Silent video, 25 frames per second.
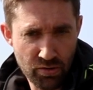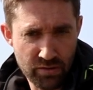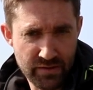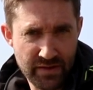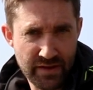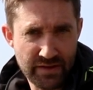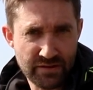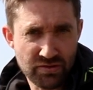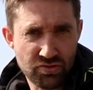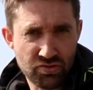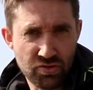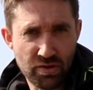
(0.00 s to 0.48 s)
and
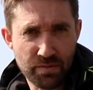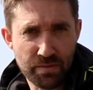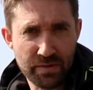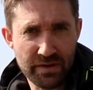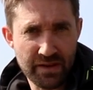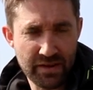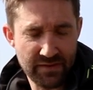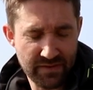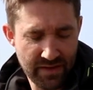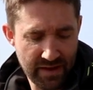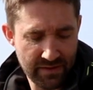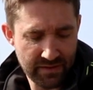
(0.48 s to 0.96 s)
then dropping
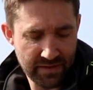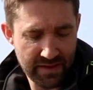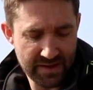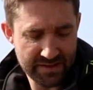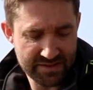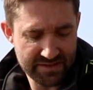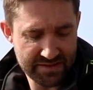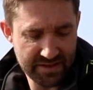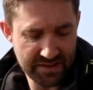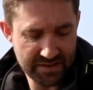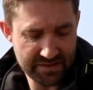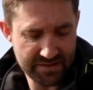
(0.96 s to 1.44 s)
it that
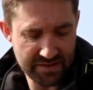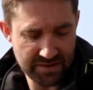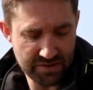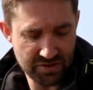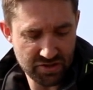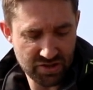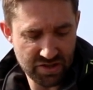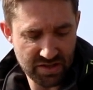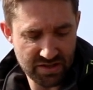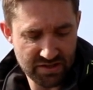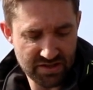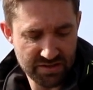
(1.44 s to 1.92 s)
last 6
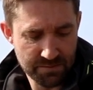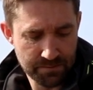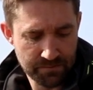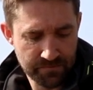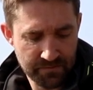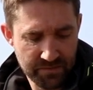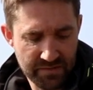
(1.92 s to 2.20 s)
inches,